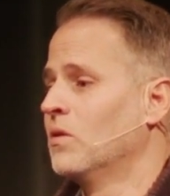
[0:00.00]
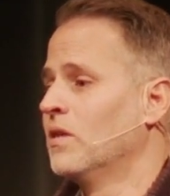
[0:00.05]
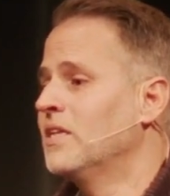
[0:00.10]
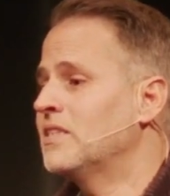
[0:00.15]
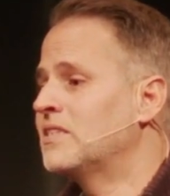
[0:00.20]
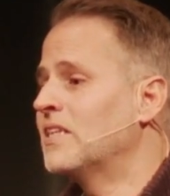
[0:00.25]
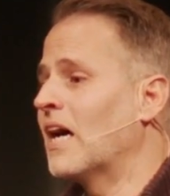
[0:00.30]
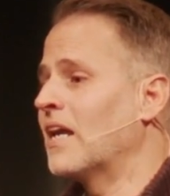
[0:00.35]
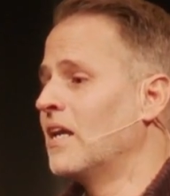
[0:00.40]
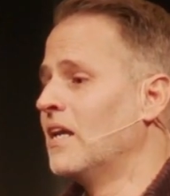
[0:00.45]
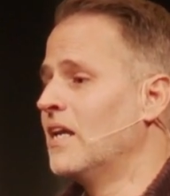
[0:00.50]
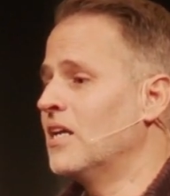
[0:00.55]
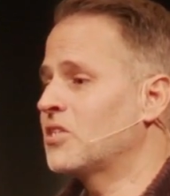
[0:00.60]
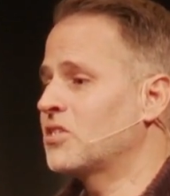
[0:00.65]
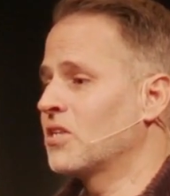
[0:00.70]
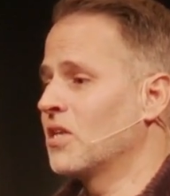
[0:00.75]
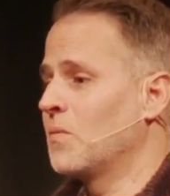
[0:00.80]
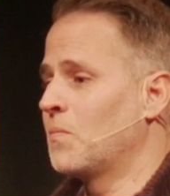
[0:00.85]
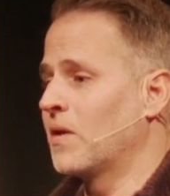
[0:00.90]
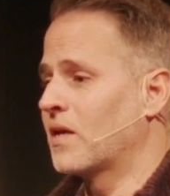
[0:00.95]
Well, at least not
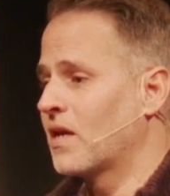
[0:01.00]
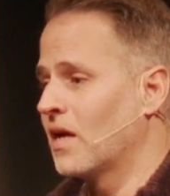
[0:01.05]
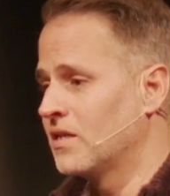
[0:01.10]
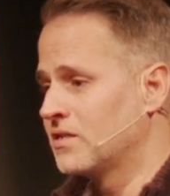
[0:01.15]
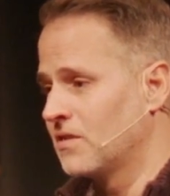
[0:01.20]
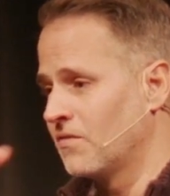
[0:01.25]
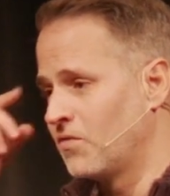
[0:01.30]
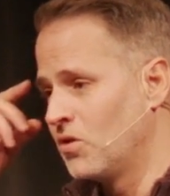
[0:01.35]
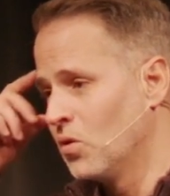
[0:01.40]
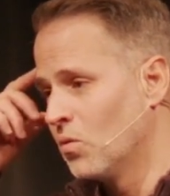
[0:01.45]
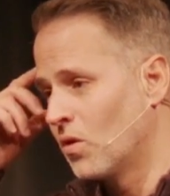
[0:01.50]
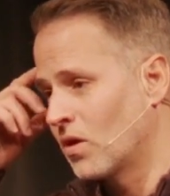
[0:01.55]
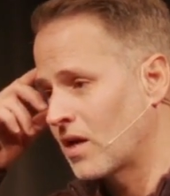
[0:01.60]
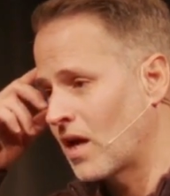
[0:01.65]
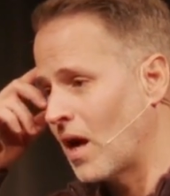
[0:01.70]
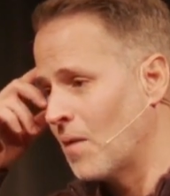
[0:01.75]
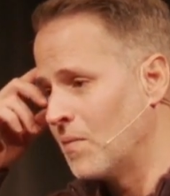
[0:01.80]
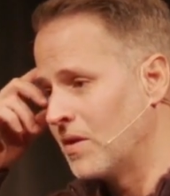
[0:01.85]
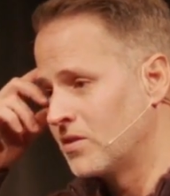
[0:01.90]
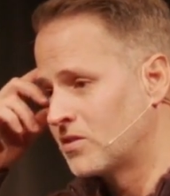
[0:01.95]
initially, because if you were
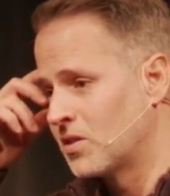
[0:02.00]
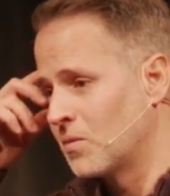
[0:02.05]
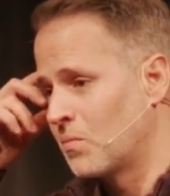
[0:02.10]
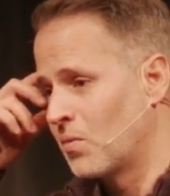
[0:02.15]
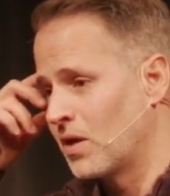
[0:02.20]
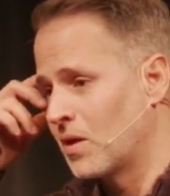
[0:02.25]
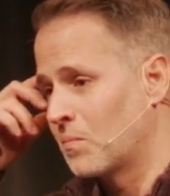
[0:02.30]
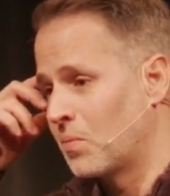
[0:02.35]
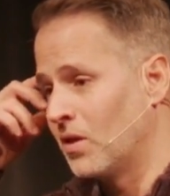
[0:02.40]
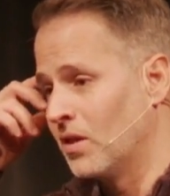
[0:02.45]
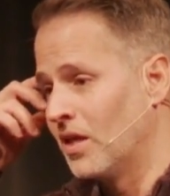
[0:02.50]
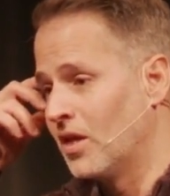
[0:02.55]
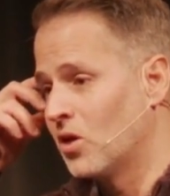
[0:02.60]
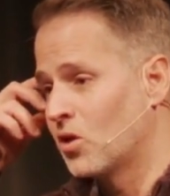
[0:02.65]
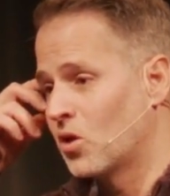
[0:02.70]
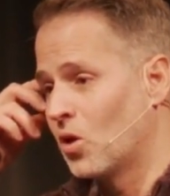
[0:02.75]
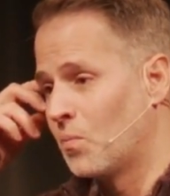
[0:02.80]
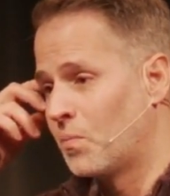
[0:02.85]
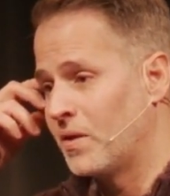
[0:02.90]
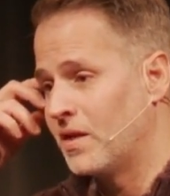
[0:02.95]
coming to bring
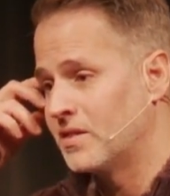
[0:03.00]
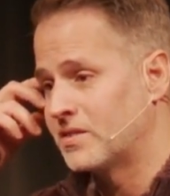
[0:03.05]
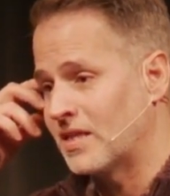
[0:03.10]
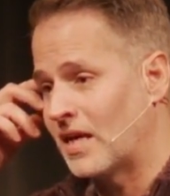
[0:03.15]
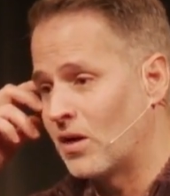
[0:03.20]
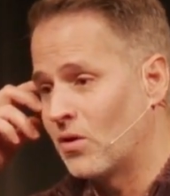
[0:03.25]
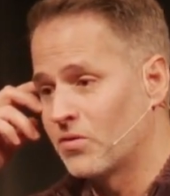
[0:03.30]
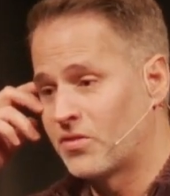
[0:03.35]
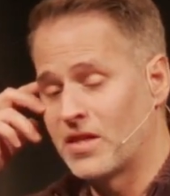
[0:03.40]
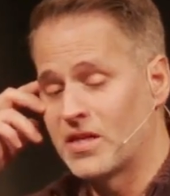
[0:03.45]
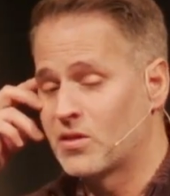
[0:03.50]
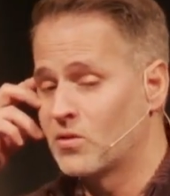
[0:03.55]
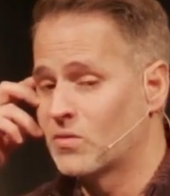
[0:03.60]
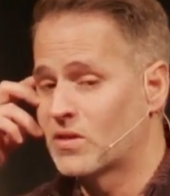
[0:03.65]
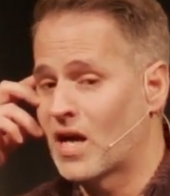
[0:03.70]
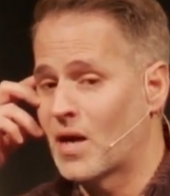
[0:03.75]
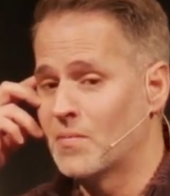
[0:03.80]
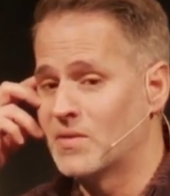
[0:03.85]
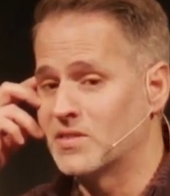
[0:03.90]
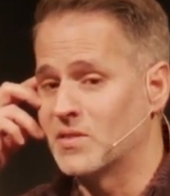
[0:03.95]
political peace, I don't think
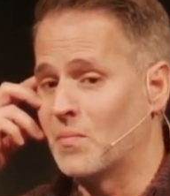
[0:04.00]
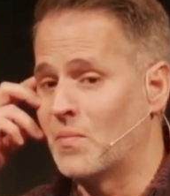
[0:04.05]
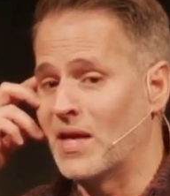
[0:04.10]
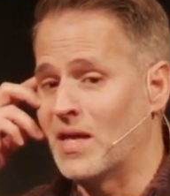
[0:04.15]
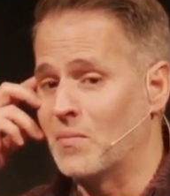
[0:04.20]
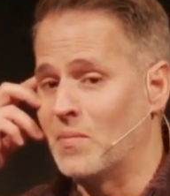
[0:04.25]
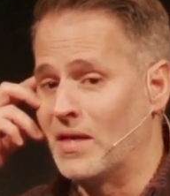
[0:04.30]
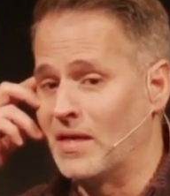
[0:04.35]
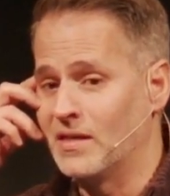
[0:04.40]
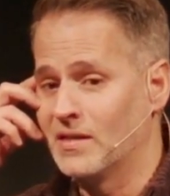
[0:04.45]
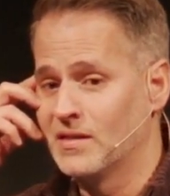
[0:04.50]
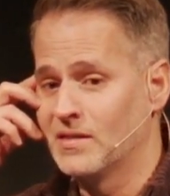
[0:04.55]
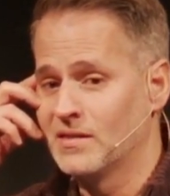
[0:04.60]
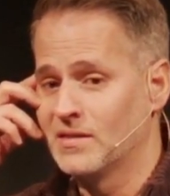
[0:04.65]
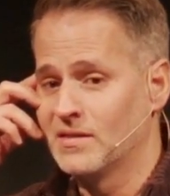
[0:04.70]
you'd come as a baby.